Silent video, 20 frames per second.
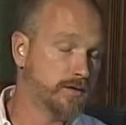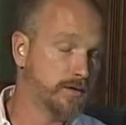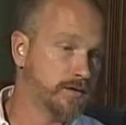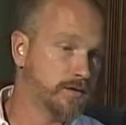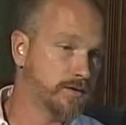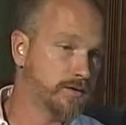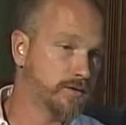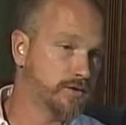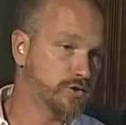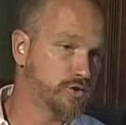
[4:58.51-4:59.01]

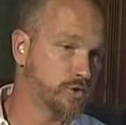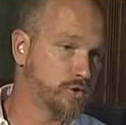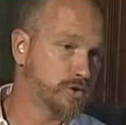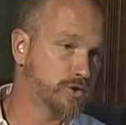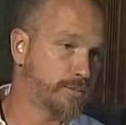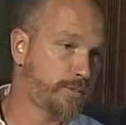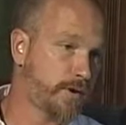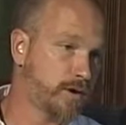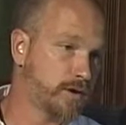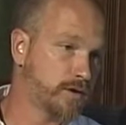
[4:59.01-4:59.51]
Now, the
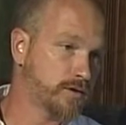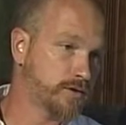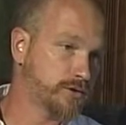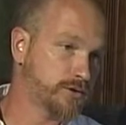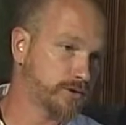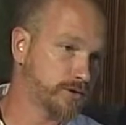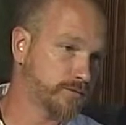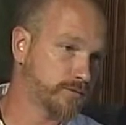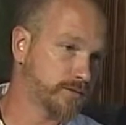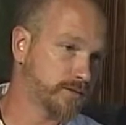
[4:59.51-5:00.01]
Georgia
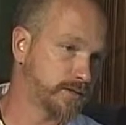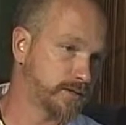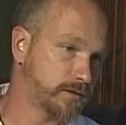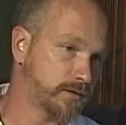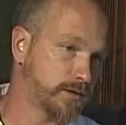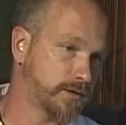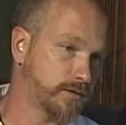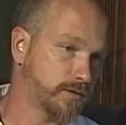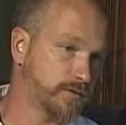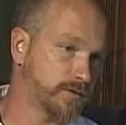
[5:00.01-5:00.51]
Partnership for
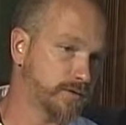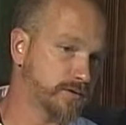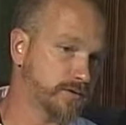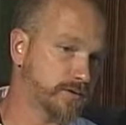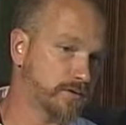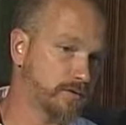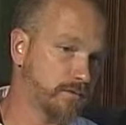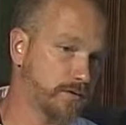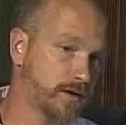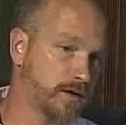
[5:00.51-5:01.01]
Telehealth is
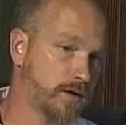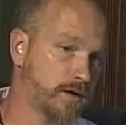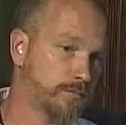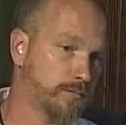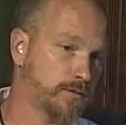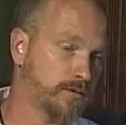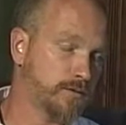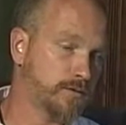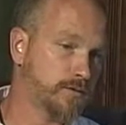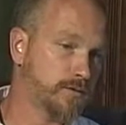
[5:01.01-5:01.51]
a great
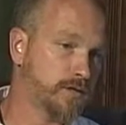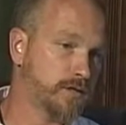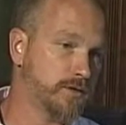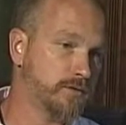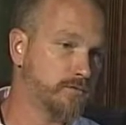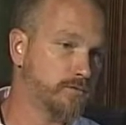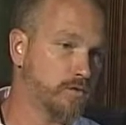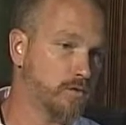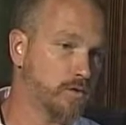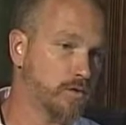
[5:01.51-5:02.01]

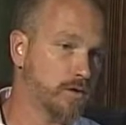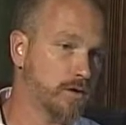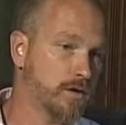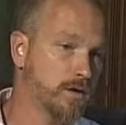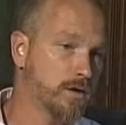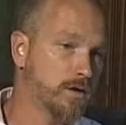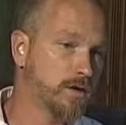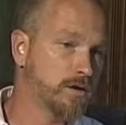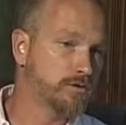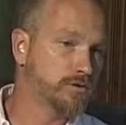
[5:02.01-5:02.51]
opportunity
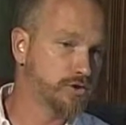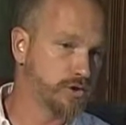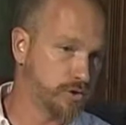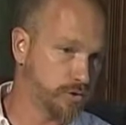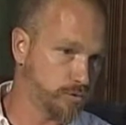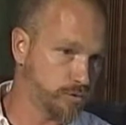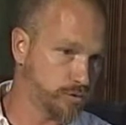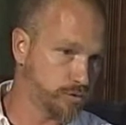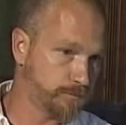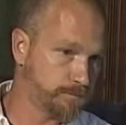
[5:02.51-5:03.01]
for
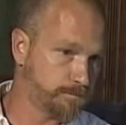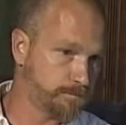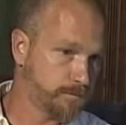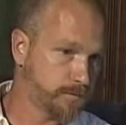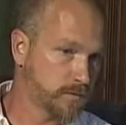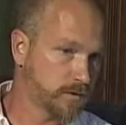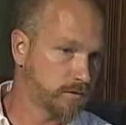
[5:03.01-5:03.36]
children.